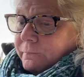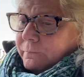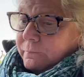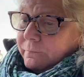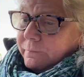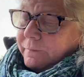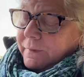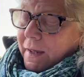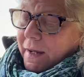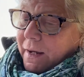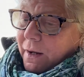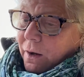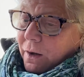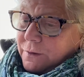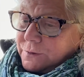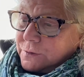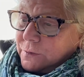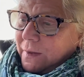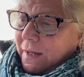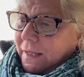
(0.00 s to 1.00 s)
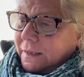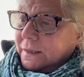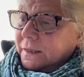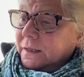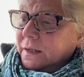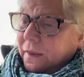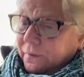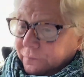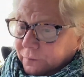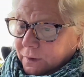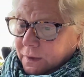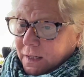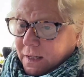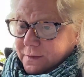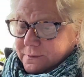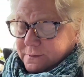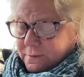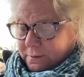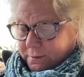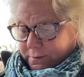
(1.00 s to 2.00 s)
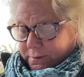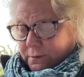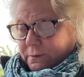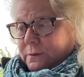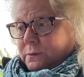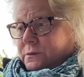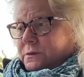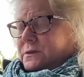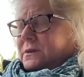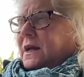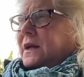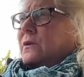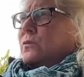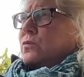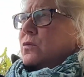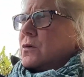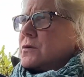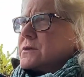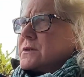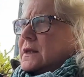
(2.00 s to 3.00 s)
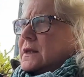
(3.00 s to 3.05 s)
They also had another cousin. So there was like Rosa